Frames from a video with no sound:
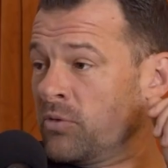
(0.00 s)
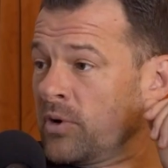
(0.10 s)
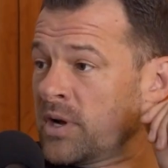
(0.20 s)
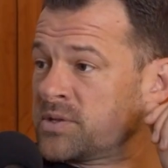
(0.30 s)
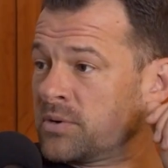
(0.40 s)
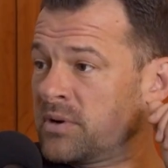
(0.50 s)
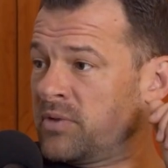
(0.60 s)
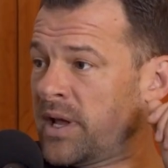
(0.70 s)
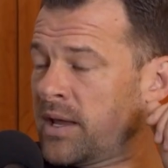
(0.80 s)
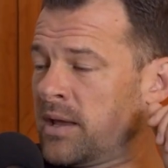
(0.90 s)
over on sort
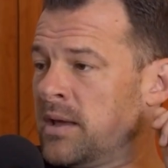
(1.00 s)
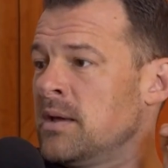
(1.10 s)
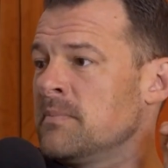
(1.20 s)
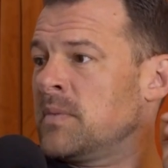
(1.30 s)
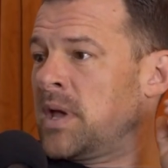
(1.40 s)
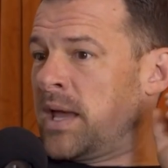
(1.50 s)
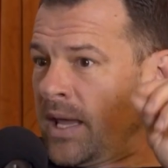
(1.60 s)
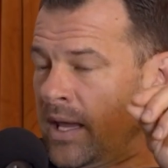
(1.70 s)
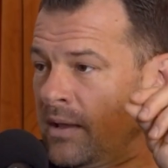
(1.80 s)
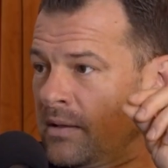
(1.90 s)
of like,
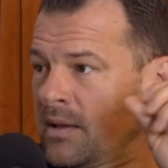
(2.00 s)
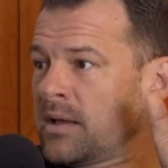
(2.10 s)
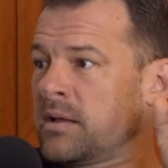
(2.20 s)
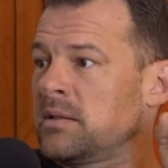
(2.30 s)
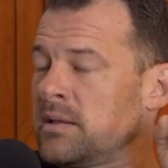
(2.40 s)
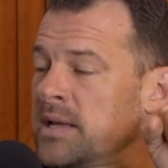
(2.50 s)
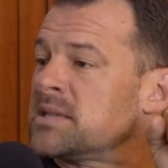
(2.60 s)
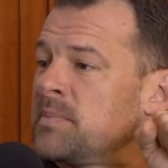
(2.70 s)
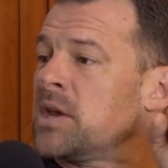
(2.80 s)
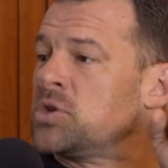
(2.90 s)
hey, like,
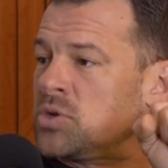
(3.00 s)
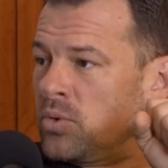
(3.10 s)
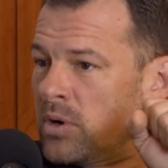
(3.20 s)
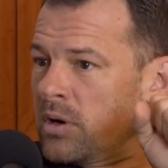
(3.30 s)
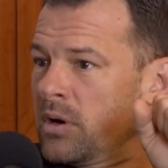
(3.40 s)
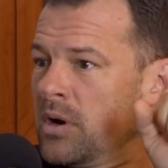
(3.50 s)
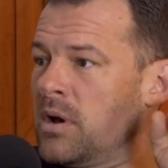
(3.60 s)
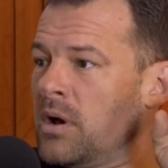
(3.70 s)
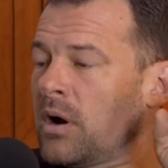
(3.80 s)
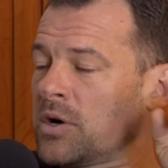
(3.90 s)
let's make sure
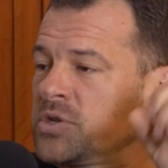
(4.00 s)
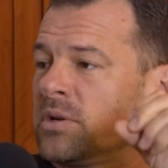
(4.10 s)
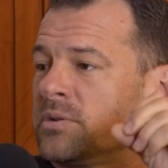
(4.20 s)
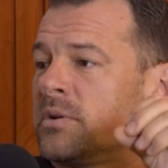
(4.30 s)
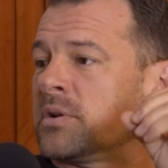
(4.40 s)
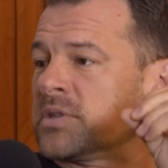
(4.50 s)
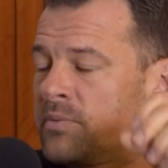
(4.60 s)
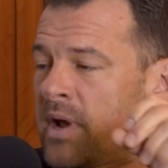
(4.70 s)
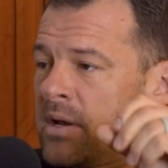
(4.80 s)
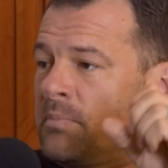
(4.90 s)
our children are
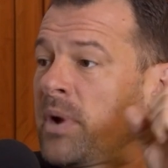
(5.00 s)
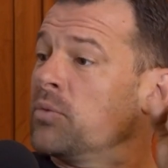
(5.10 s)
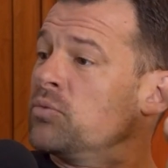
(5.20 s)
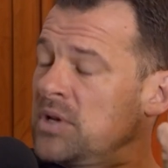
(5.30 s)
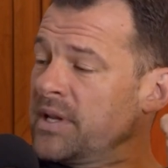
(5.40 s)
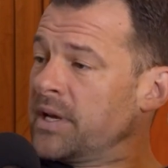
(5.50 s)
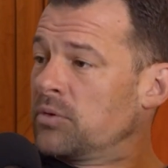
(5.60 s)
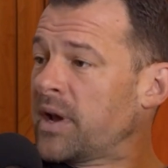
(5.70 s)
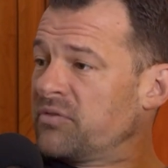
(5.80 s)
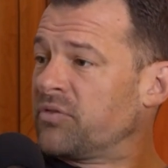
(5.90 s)
surrounded by really
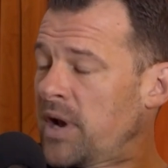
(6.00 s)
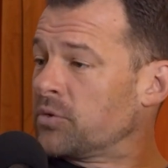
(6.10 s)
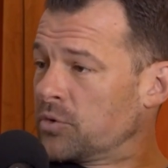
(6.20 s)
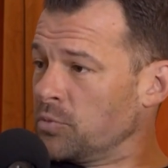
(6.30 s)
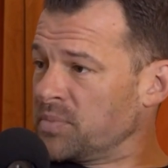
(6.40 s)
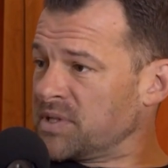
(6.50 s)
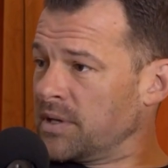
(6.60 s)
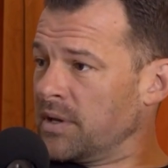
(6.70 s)
great friend groups.